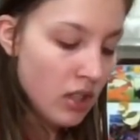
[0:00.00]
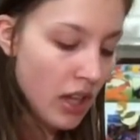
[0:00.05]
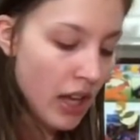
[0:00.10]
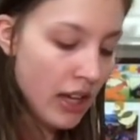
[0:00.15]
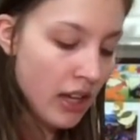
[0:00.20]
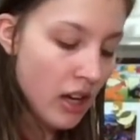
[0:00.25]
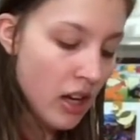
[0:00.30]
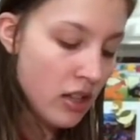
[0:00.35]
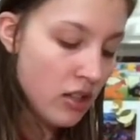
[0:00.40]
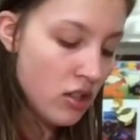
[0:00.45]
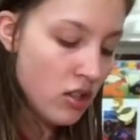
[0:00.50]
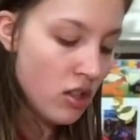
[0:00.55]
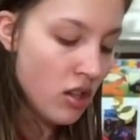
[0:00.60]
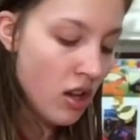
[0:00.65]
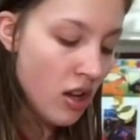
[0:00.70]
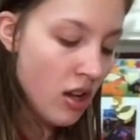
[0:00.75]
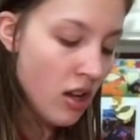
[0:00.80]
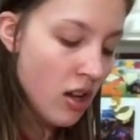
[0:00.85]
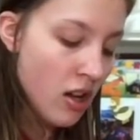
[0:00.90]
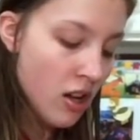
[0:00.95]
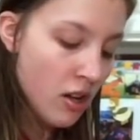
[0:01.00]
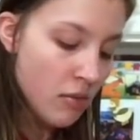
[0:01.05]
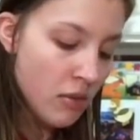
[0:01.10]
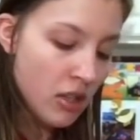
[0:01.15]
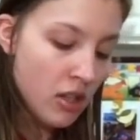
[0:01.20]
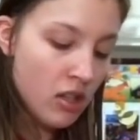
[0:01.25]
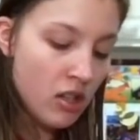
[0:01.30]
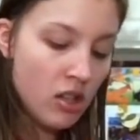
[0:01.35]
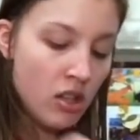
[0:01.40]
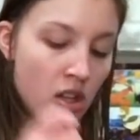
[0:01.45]
I got
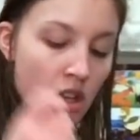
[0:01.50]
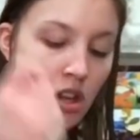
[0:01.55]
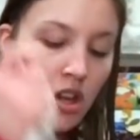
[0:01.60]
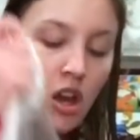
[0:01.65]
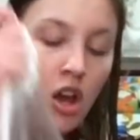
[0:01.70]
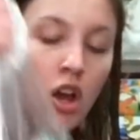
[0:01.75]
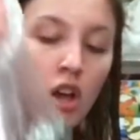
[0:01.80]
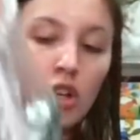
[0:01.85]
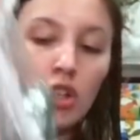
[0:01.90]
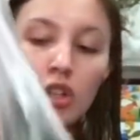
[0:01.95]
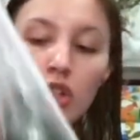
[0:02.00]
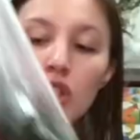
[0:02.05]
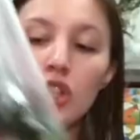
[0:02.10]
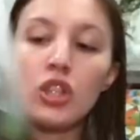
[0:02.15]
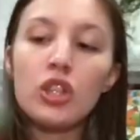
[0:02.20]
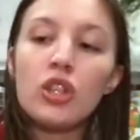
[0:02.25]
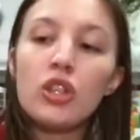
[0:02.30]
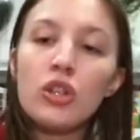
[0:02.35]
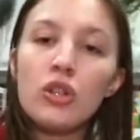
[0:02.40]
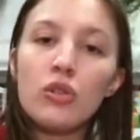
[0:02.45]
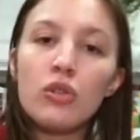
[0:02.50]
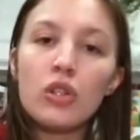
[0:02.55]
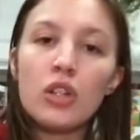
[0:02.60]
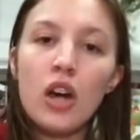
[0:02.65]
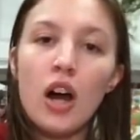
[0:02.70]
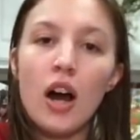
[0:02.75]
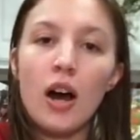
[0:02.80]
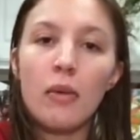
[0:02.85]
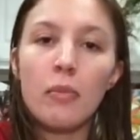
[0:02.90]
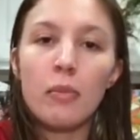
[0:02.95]
some
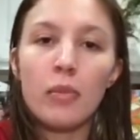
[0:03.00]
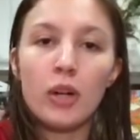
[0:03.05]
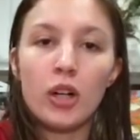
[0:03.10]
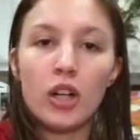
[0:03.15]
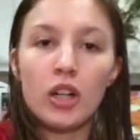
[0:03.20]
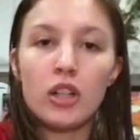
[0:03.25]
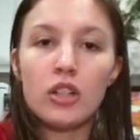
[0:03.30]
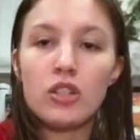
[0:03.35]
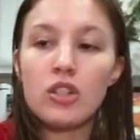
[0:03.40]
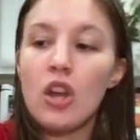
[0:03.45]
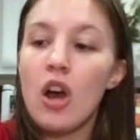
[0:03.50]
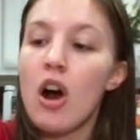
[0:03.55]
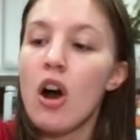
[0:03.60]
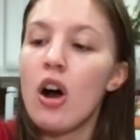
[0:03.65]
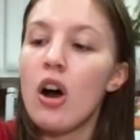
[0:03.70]
cucumbers.